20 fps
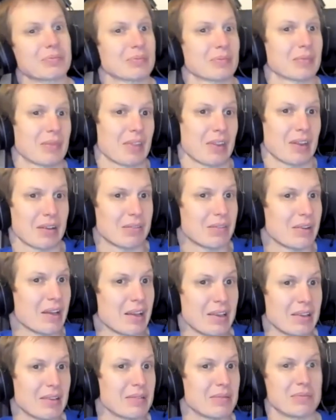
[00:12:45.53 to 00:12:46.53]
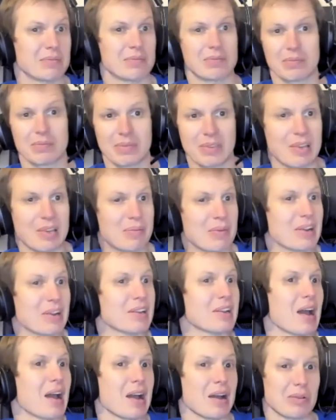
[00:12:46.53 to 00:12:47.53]
And they keep it
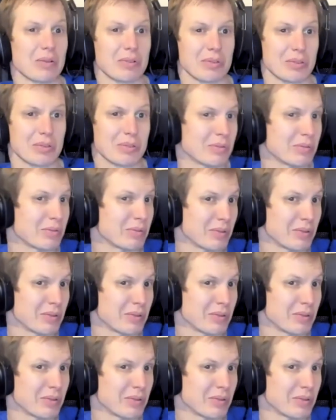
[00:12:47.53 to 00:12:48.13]
in-house,